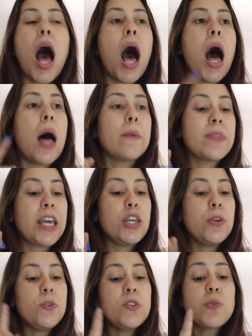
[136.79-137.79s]
Um, they
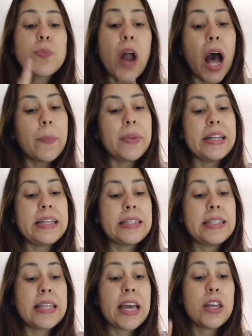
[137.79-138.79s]
used
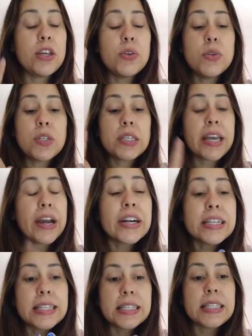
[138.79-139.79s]
propolis. They used
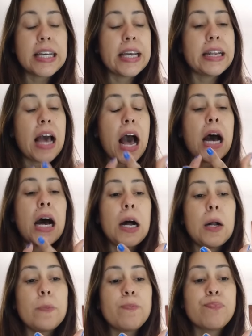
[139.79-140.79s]
quercetin.
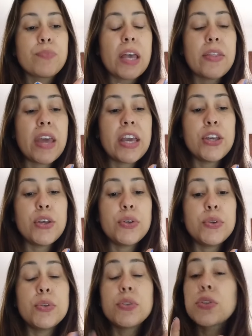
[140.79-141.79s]
Um, they
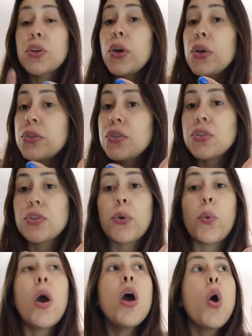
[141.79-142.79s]
used
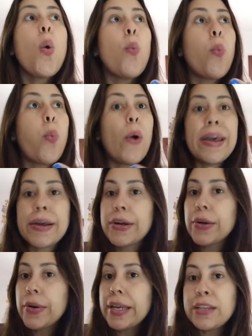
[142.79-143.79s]
kudzu, white
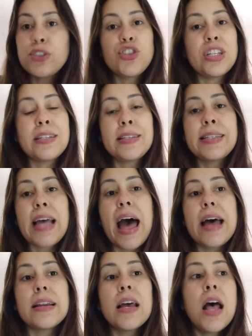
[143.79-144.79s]
Korean
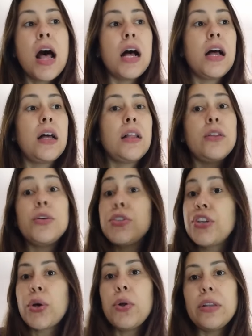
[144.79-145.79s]
ginseng, uh,
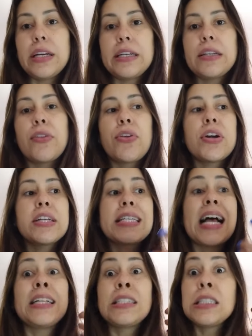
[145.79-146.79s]
luteolin.
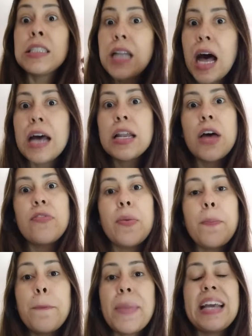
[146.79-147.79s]
There's a lot of
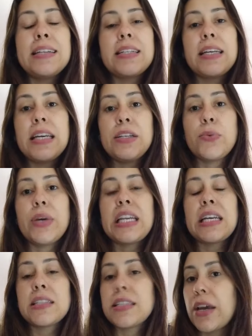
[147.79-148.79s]
amazing
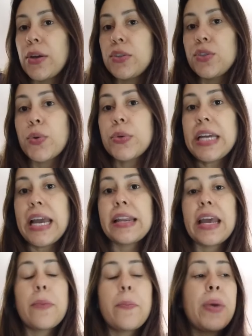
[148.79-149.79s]
ingredients that go into
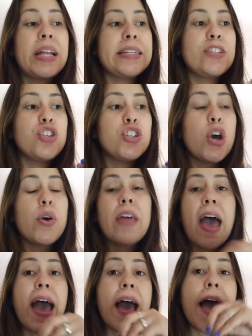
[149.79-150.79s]
creating it. But did you know
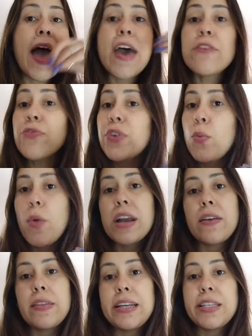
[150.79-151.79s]
that every
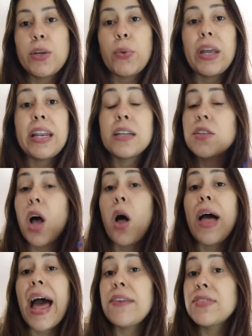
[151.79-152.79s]
one of these ingredients
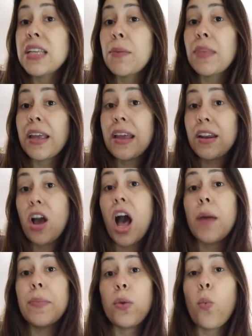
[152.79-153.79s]
all have something in
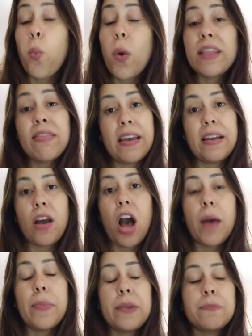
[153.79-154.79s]
common? One thing in
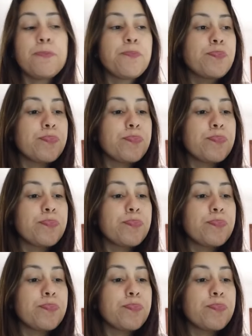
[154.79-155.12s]
common.